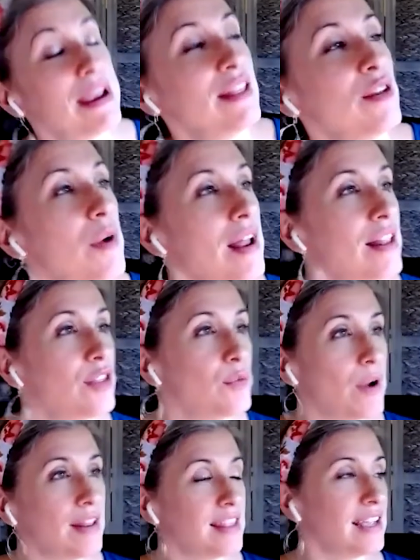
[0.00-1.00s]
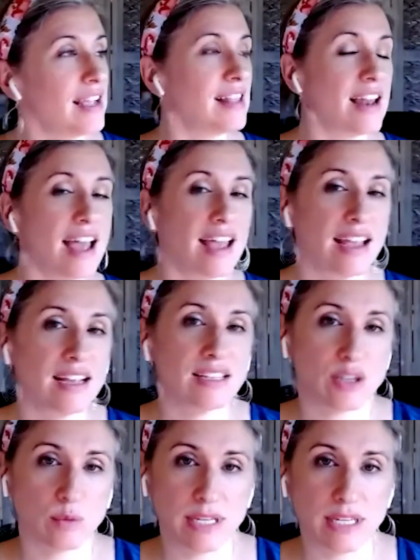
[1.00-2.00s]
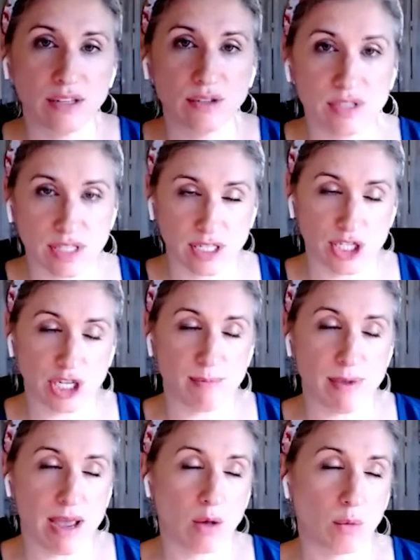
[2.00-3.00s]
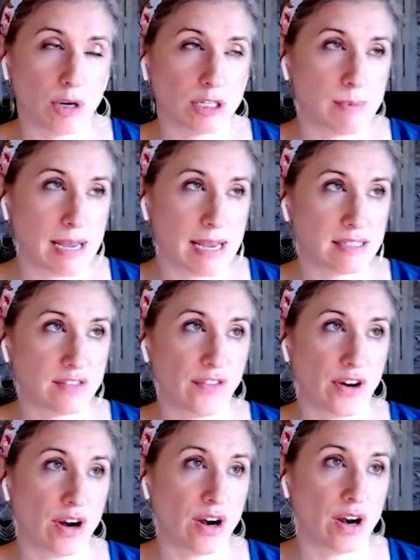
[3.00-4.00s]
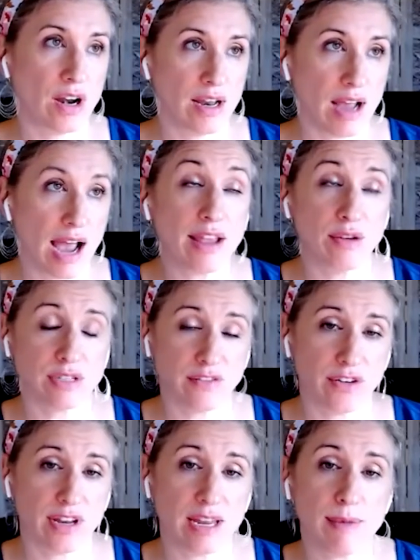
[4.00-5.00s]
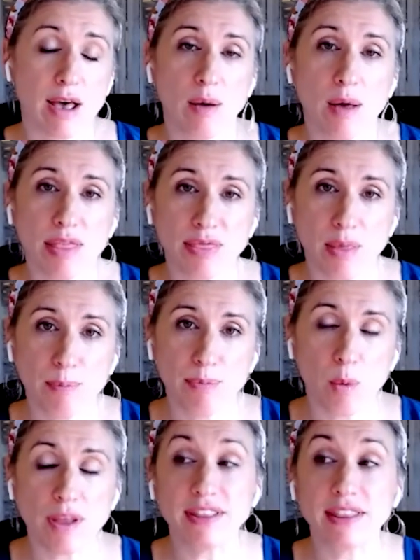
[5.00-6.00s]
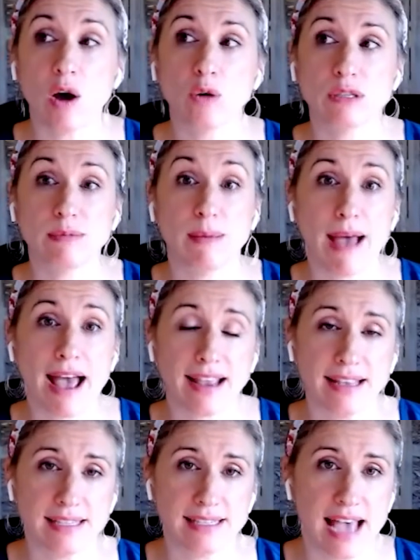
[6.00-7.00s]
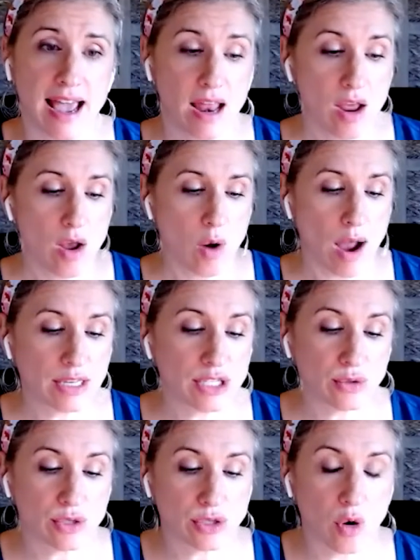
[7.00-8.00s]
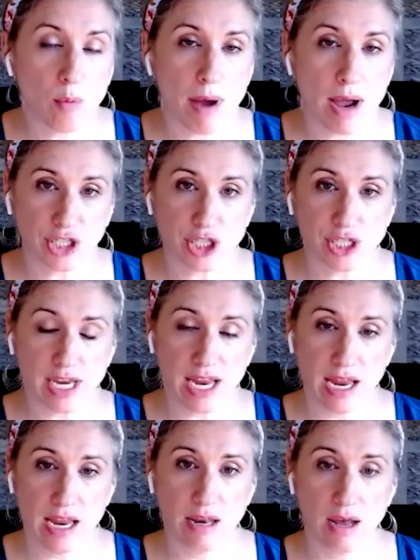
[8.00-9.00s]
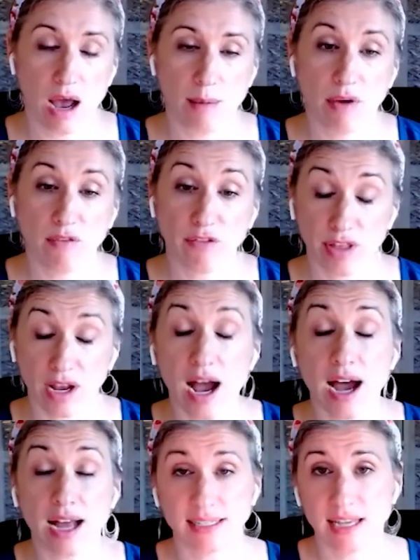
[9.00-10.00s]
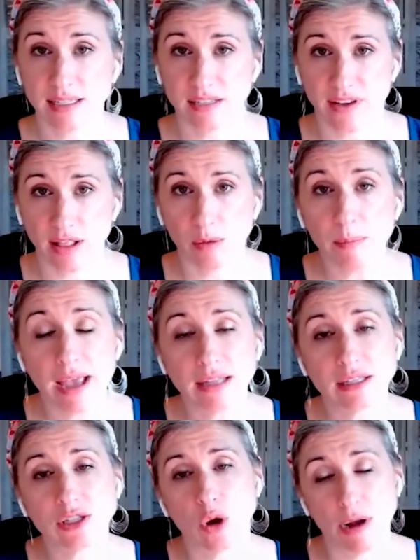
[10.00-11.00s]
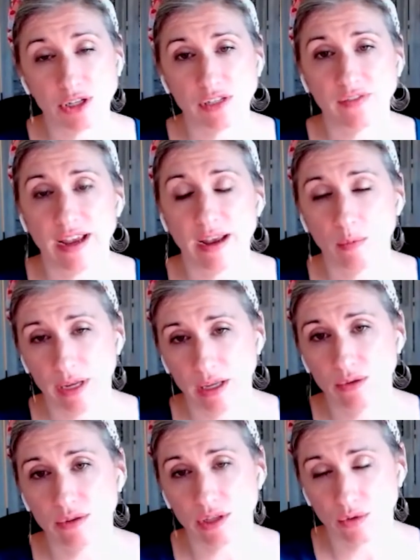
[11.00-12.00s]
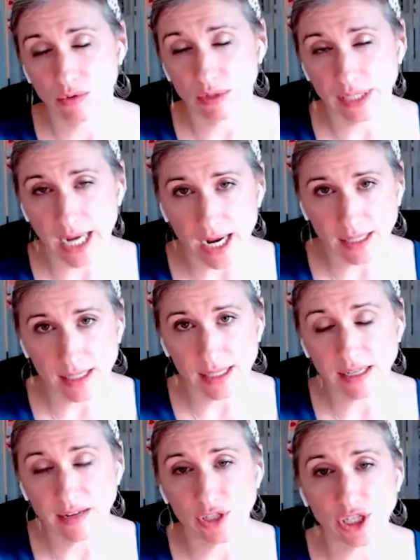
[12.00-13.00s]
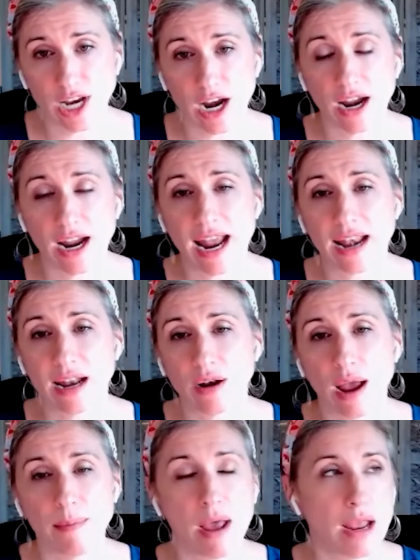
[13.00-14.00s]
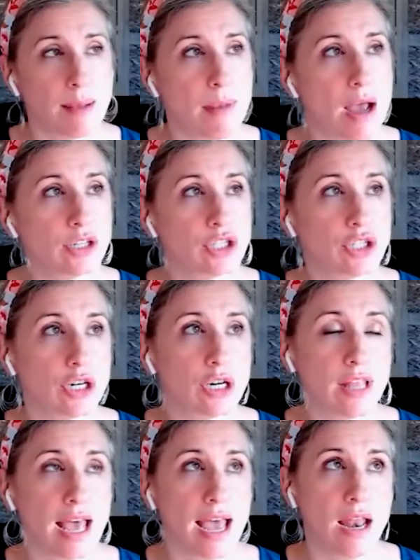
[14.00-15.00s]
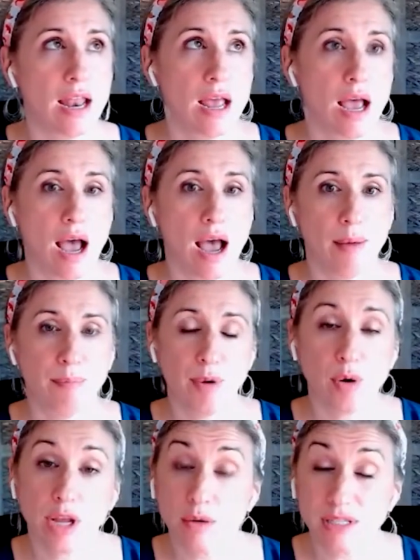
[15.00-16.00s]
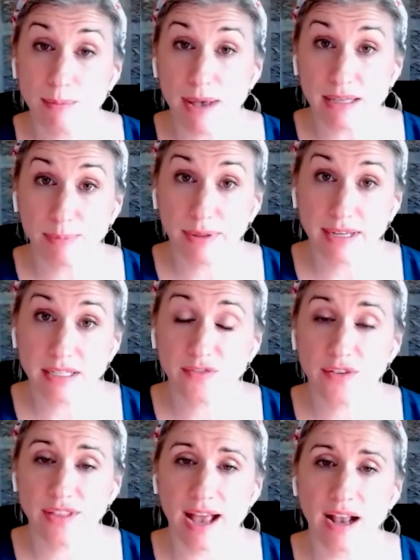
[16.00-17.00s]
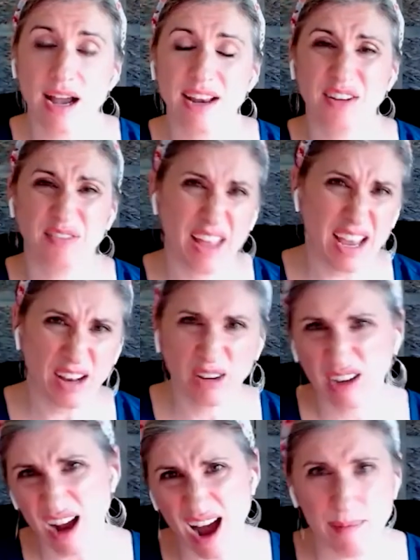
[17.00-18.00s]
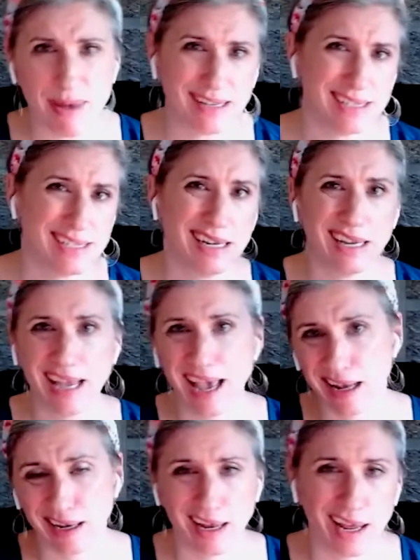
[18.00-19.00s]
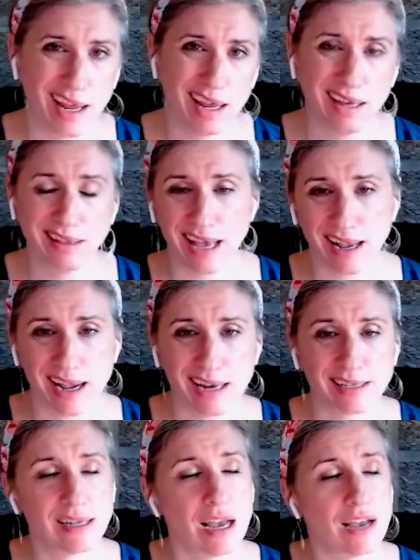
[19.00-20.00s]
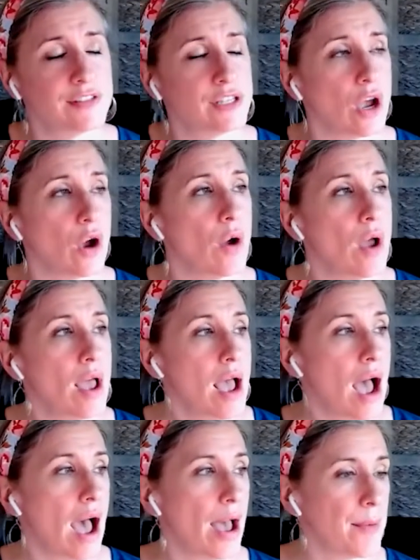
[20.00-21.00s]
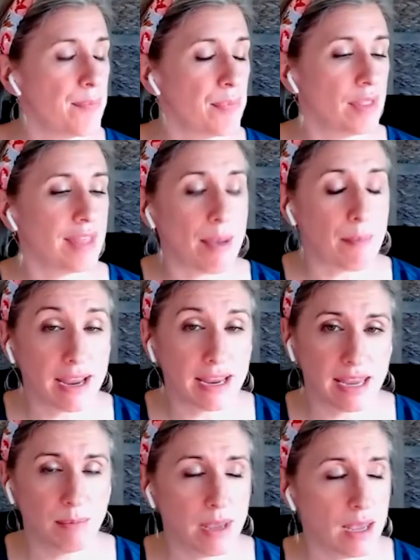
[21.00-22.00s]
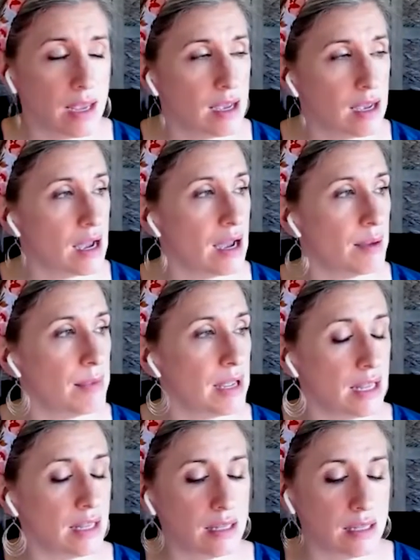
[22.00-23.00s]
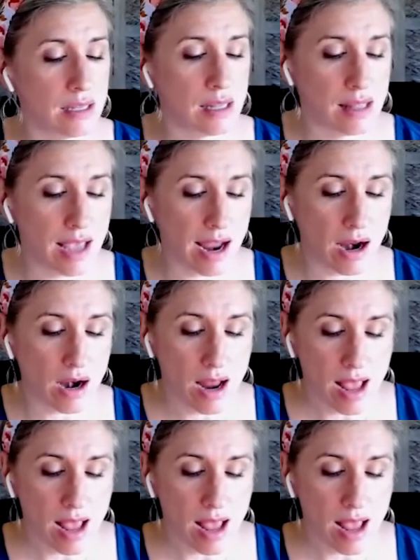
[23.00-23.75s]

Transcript: mean, the one thing that so we use the Gmail workspace I use it for email. The one thing that holds me back is that I do so much in for the content development. So much of it we use the Google Docs and stuff to share it, and I'm not sure that Podio is the best place for that kind of like commenting, editing, and that kind of stuff. So that might keep me in there.